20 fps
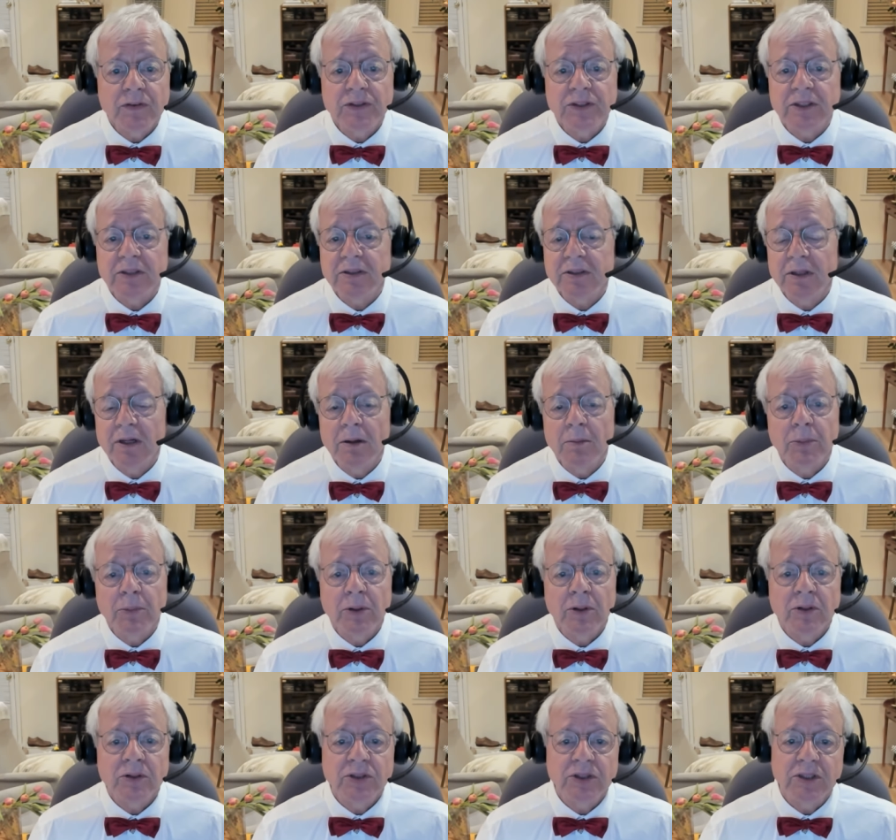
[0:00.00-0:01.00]
She's
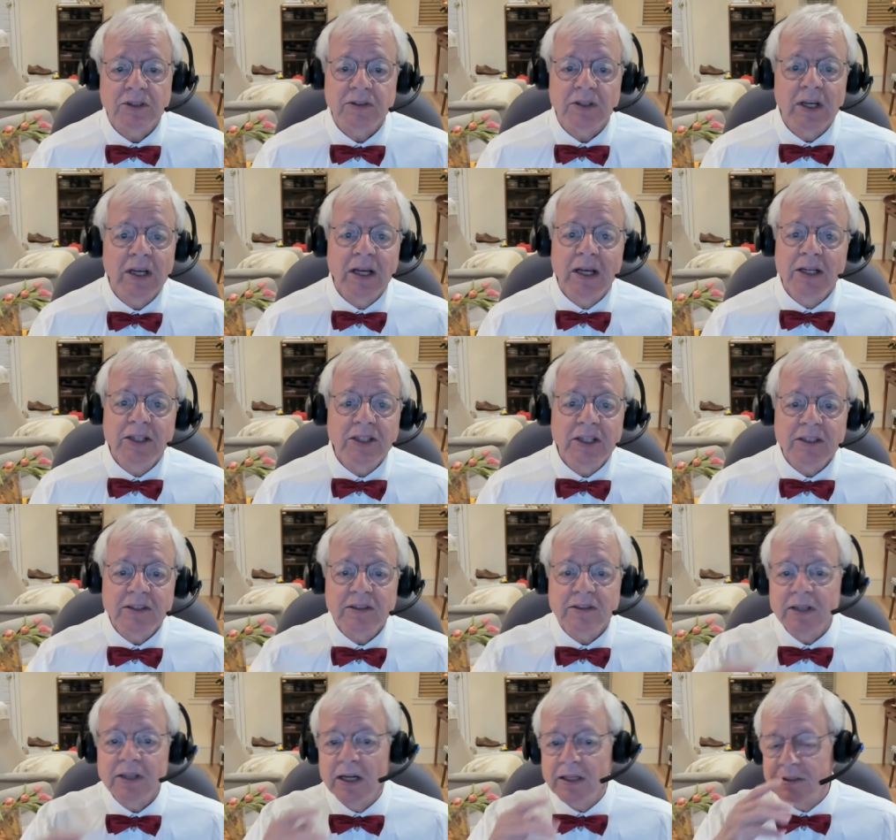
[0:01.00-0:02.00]
humble. She's, this
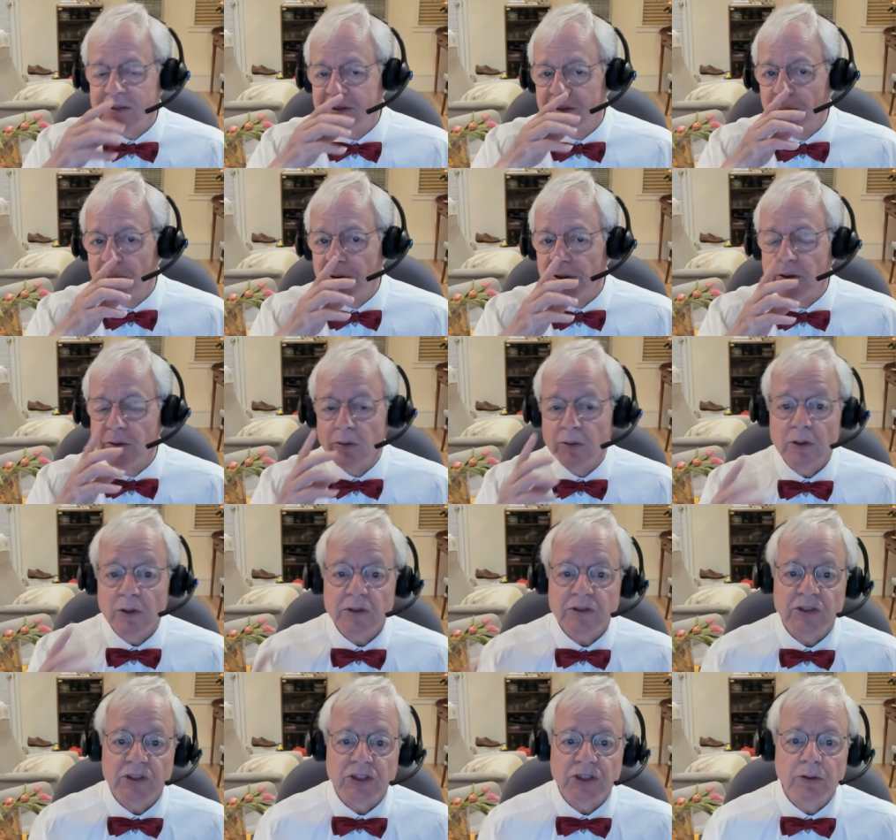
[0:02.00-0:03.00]
is not somebody who
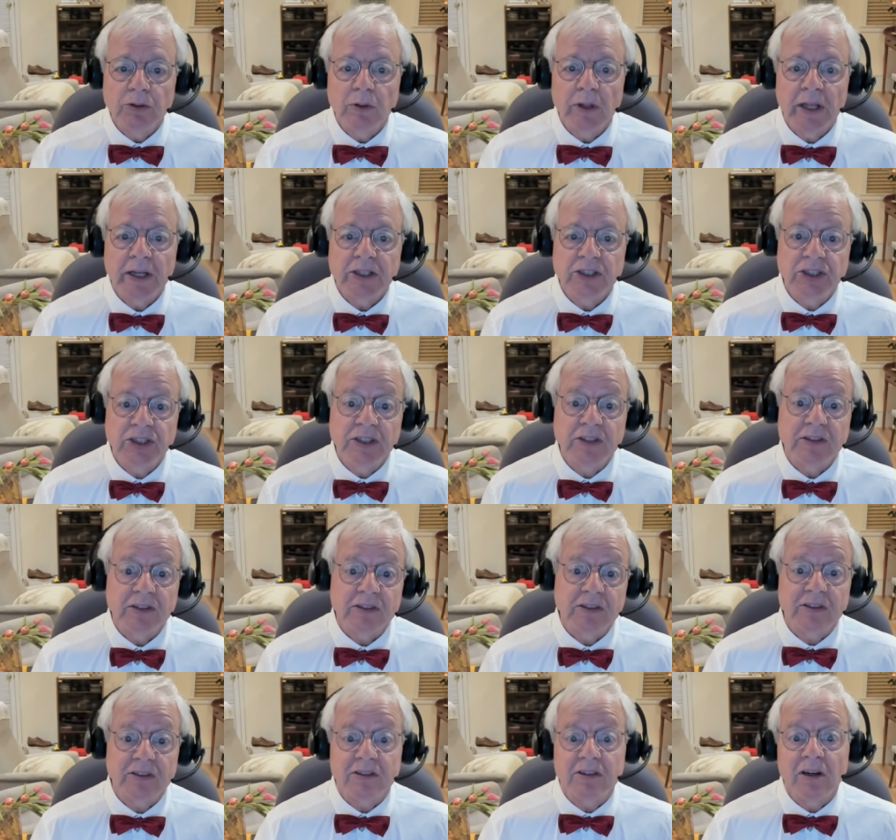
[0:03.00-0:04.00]
looks at you like she's a
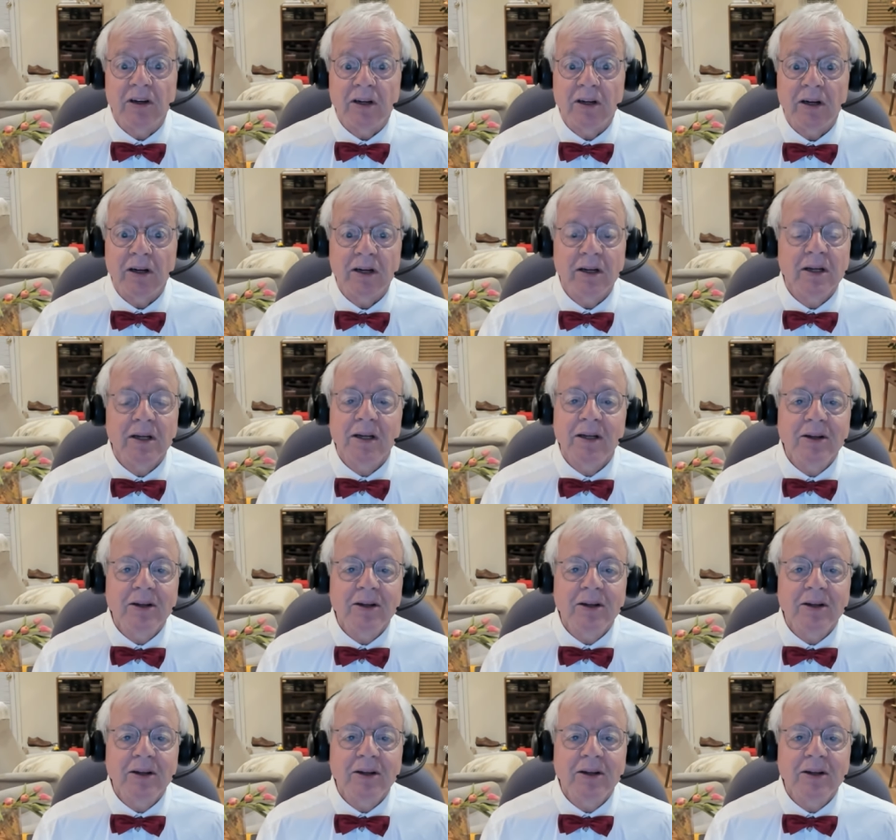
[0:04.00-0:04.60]
star.